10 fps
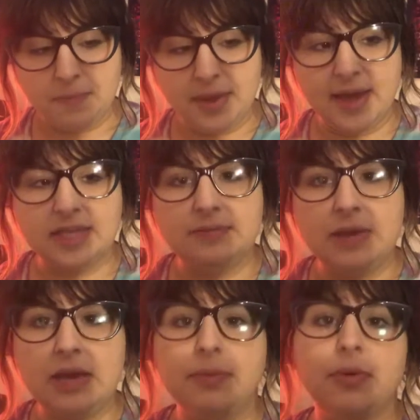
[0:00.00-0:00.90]
Because
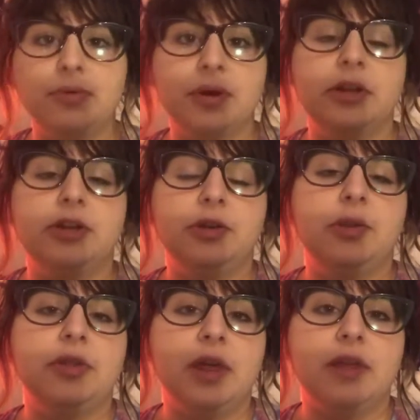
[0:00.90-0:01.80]
people really do
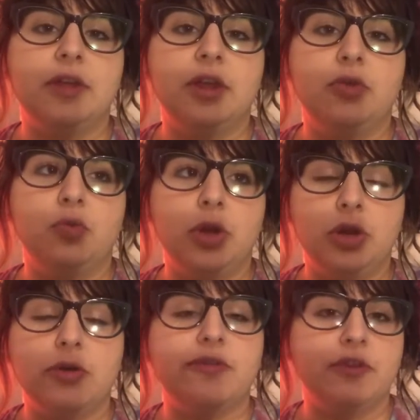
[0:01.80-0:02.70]
think that when
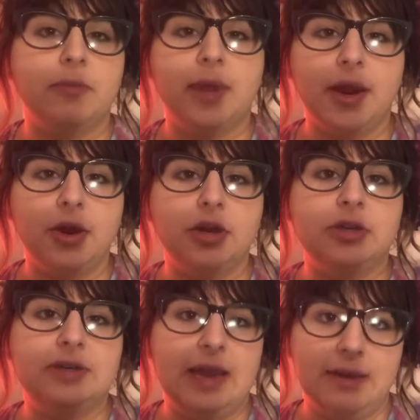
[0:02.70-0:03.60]
you're from there, you're
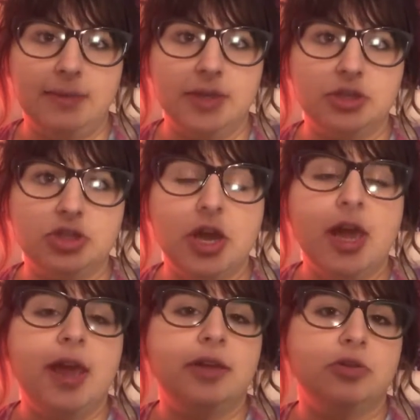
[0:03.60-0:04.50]
damaged.
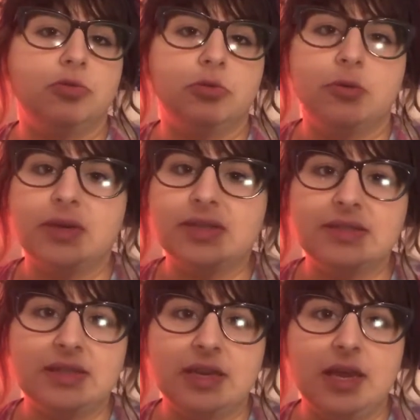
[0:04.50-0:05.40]
It's a ruined
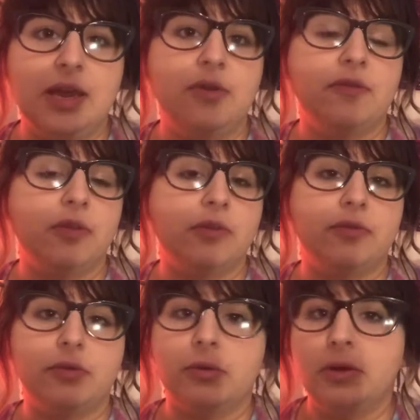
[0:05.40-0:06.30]
city full
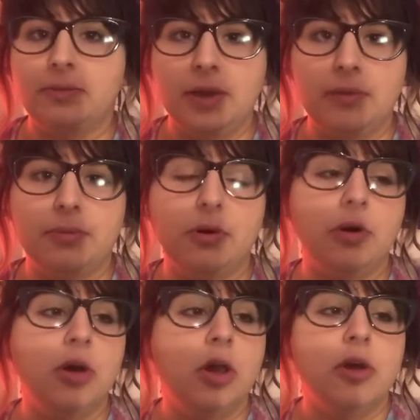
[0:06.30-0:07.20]
of ruined
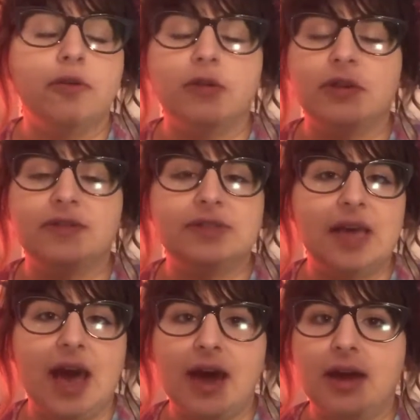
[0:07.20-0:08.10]
people, full of
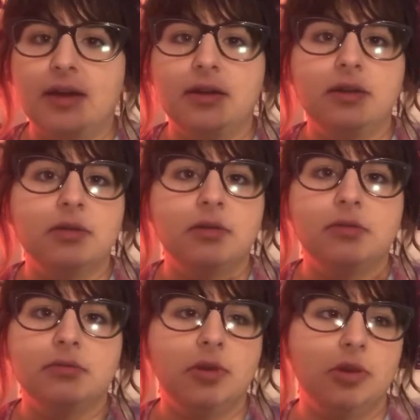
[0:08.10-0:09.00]
sad,
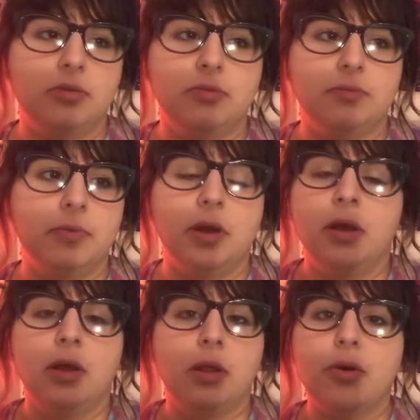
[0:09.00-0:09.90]
you know,
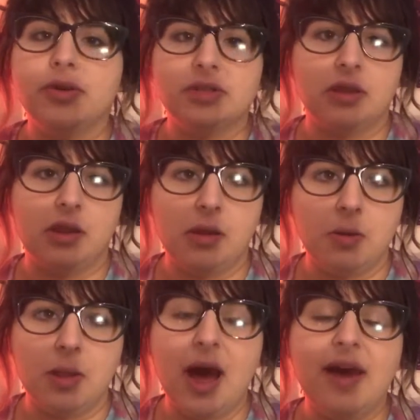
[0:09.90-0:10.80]
lowest of the
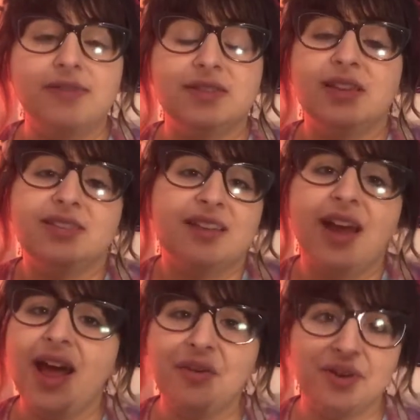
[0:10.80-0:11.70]
low lives. That's
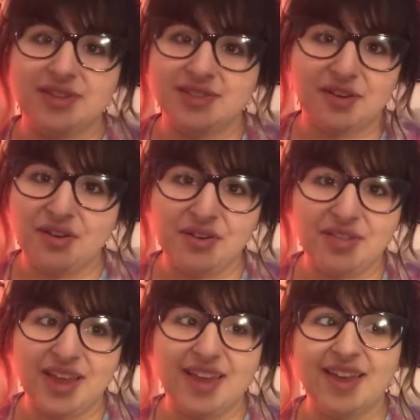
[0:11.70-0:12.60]
not how it is at all,
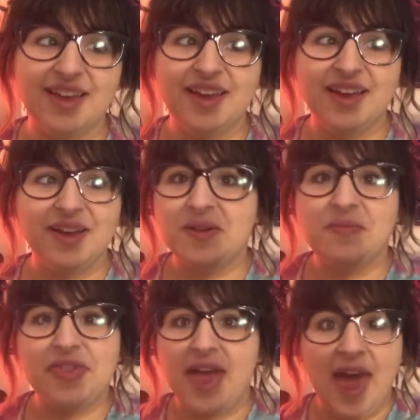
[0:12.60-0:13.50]
like,
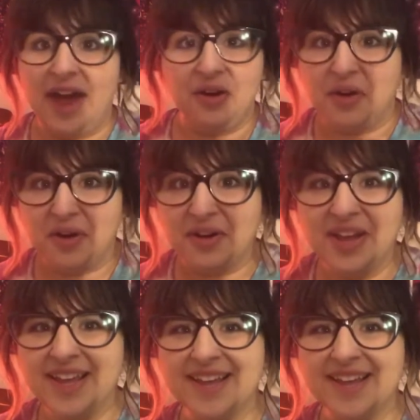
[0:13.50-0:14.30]
at all.